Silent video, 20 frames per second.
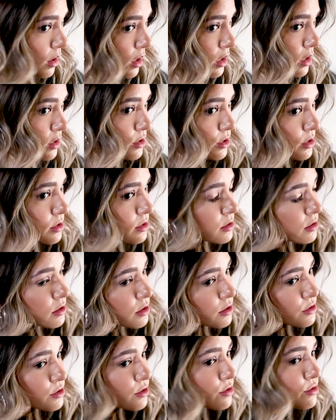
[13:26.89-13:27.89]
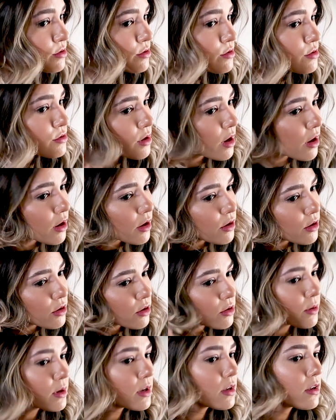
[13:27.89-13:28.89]
And it just looks
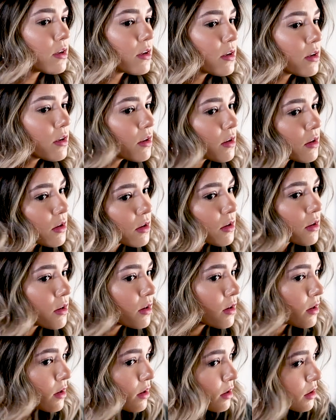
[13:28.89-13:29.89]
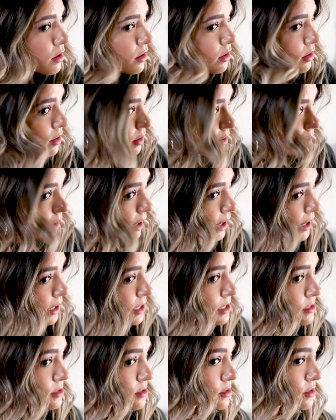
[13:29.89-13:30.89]
so
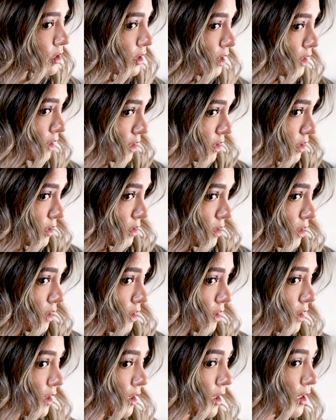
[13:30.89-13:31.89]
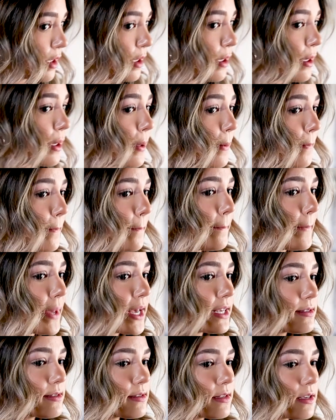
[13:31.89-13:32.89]
nice and
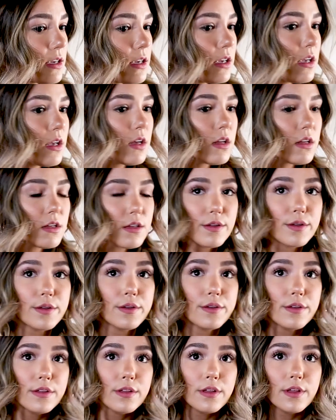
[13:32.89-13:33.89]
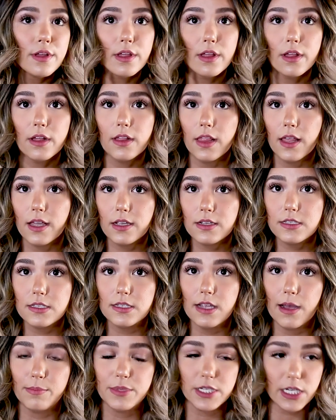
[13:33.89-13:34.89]
messy. Like
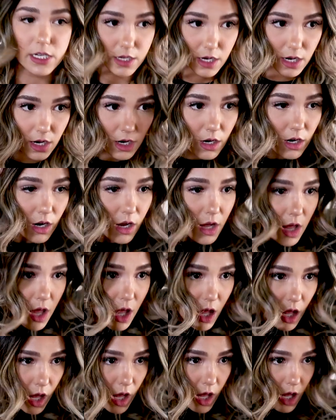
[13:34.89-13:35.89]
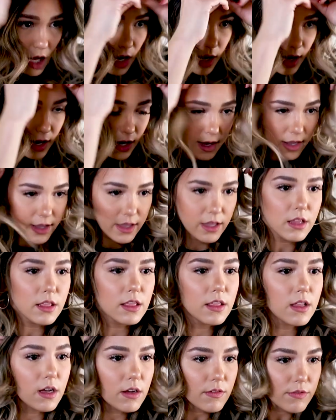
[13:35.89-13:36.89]
slept in hair. I
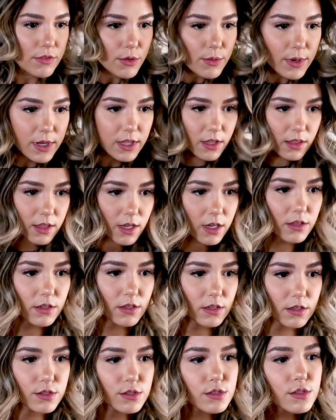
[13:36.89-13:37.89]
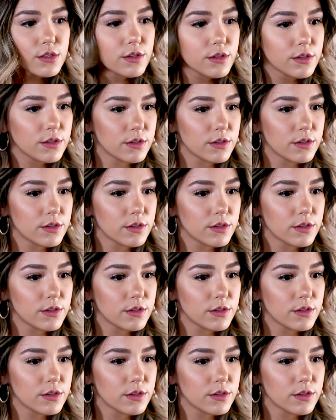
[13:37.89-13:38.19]
love the way that that looks.